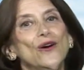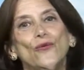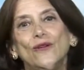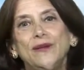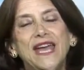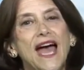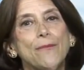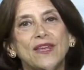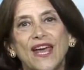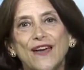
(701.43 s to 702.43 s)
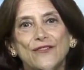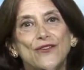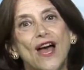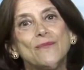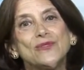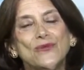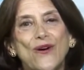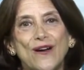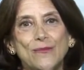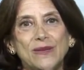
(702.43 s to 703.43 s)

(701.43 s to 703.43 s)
we'll be happy to have you come to our